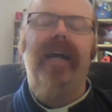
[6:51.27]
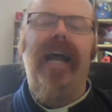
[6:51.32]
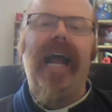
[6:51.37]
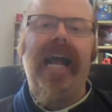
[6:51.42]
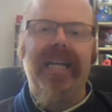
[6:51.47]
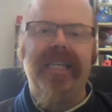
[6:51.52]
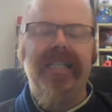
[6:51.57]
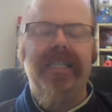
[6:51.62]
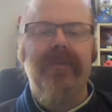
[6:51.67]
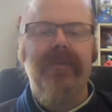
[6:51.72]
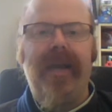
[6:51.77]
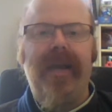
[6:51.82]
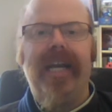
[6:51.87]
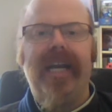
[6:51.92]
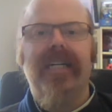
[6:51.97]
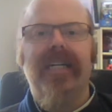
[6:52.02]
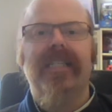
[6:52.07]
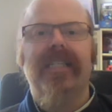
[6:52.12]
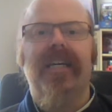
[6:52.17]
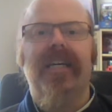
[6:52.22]

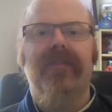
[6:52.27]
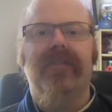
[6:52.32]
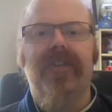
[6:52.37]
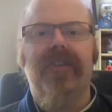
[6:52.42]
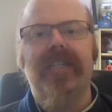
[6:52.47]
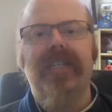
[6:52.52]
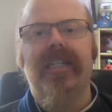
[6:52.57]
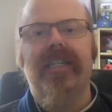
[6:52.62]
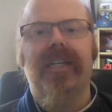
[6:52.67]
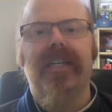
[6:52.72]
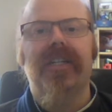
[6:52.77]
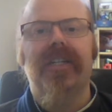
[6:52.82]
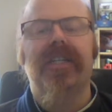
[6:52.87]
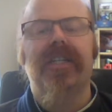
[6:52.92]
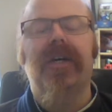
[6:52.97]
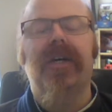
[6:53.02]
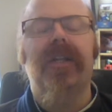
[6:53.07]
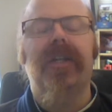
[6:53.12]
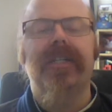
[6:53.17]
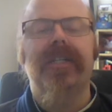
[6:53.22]
aspects of Christian
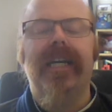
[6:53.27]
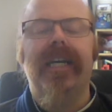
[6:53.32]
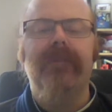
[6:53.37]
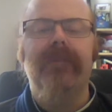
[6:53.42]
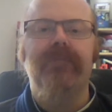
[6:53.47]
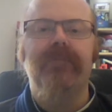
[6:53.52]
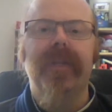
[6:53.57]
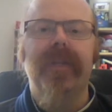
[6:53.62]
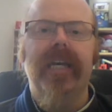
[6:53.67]
theology.